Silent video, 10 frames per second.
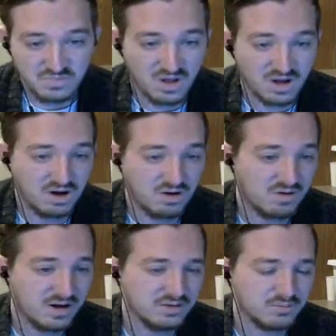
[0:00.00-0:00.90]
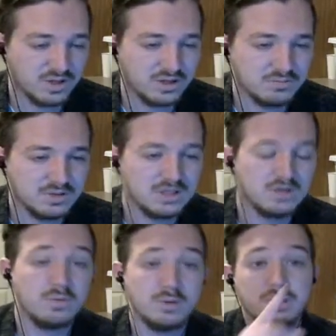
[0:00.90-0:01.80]
Alright, well,
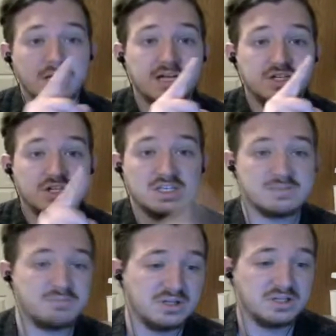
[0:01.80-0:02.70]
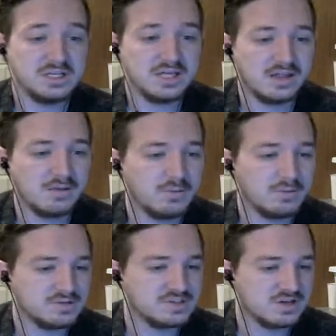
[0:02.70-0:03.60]
we will enter this building and then we
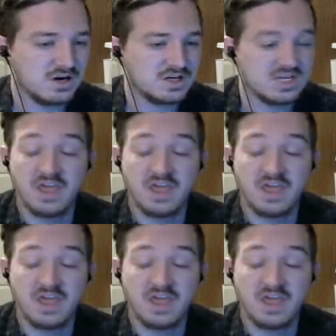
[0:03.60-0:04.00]
will start